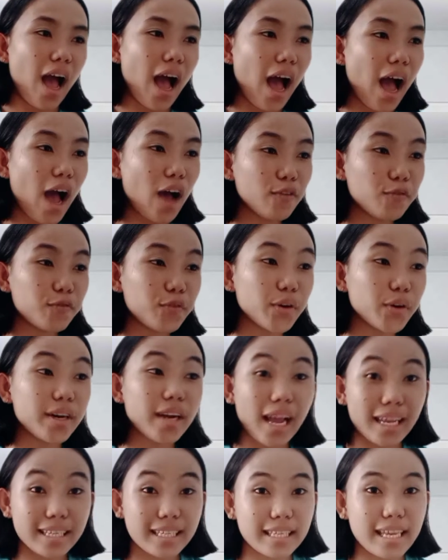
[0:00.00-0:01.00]
After
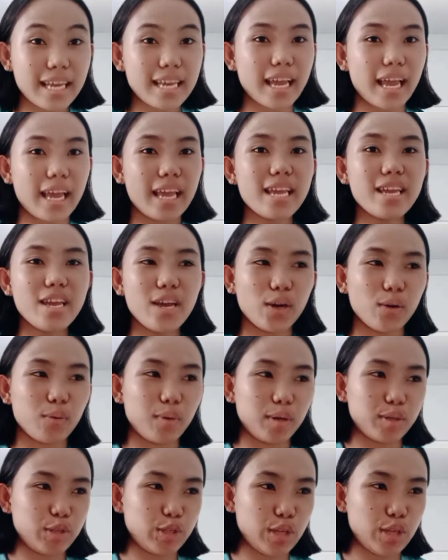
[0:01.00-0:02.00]
asking a
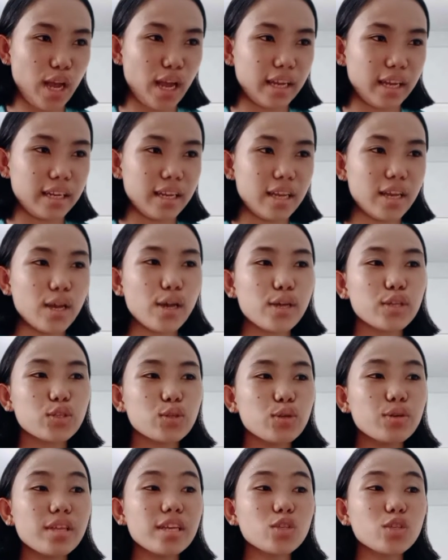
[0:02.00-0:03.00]
question,
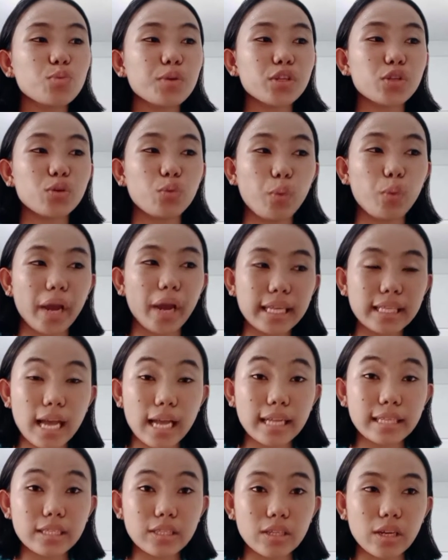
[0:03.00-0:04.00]
students were to wait
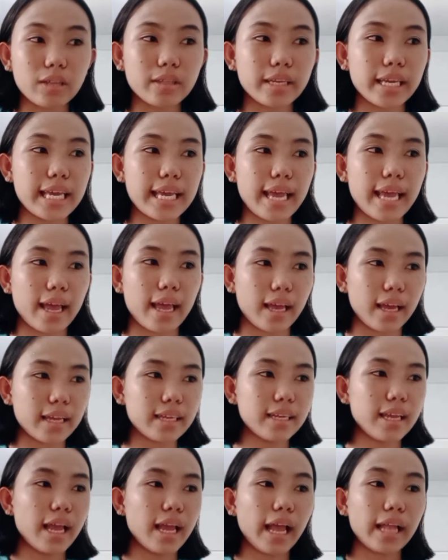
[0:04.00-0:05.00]
until he
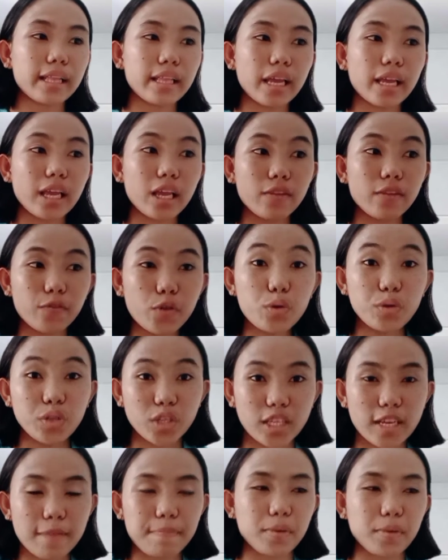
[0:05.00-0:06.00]
had taken a few
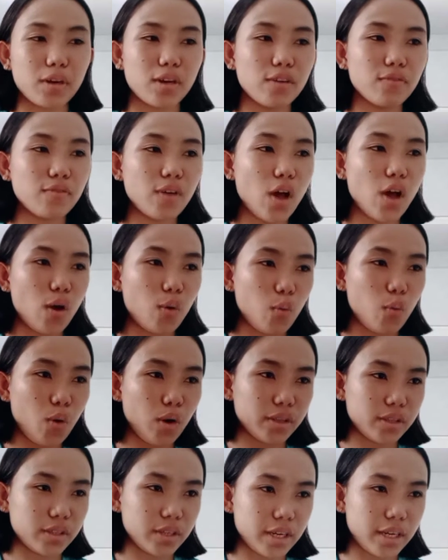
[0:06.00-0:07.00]
sips of
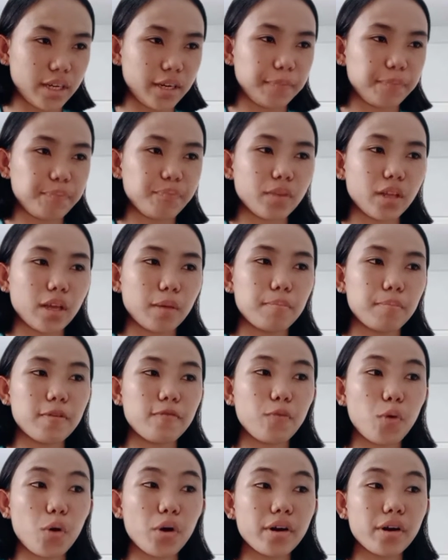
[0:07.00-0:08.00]
water
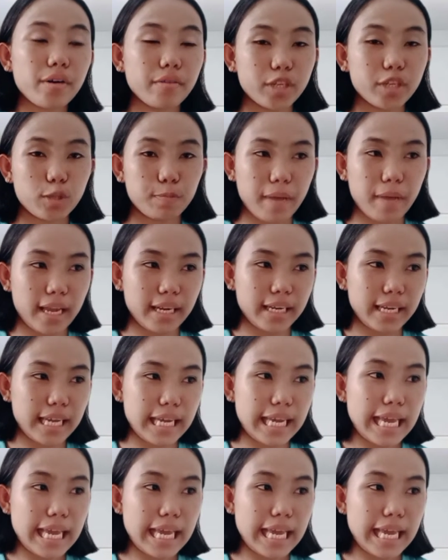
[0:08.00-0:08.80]
before responding.